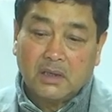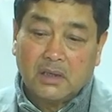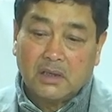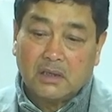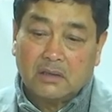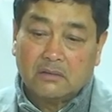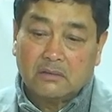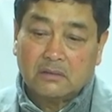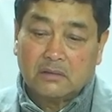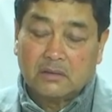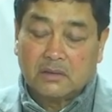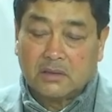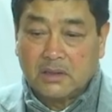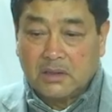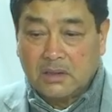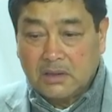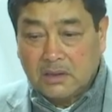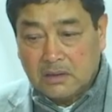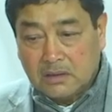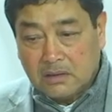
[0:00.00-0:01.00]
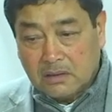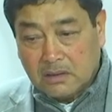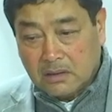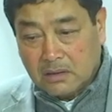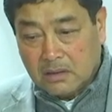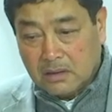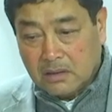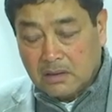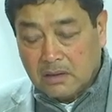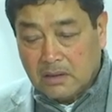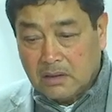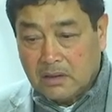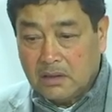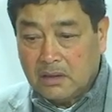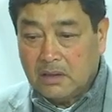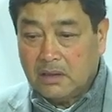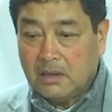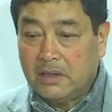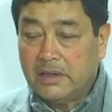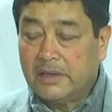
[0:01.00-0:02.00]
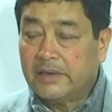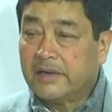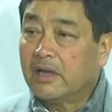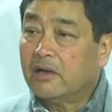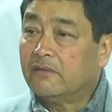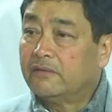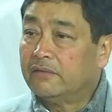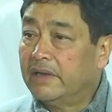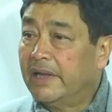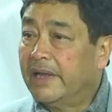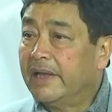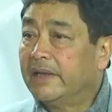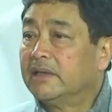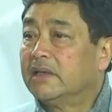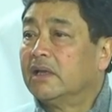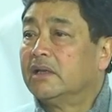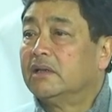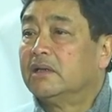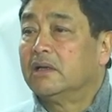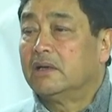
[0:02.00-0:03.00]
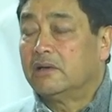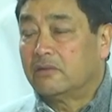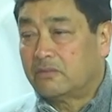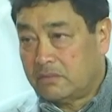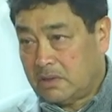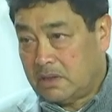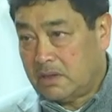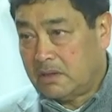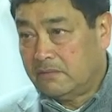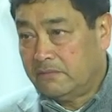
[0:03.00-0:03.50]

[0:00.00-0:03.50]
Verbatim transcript: you know, the area of land that they require.